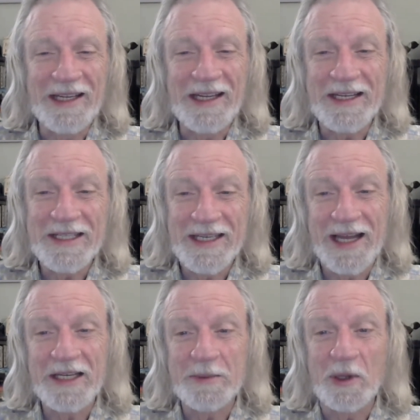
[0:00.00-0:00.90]
Lincoln's
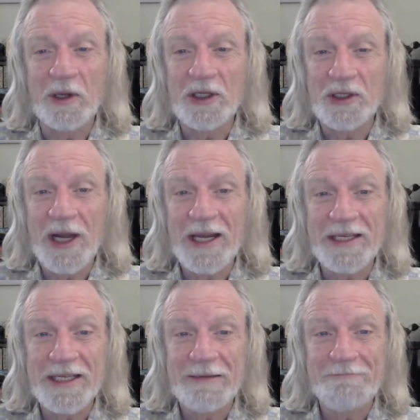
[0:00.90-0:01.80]
Gettysburg
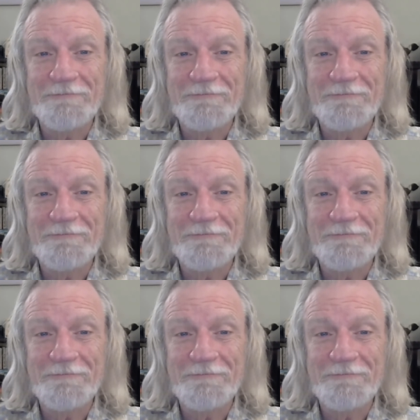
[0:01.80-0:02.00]
Address,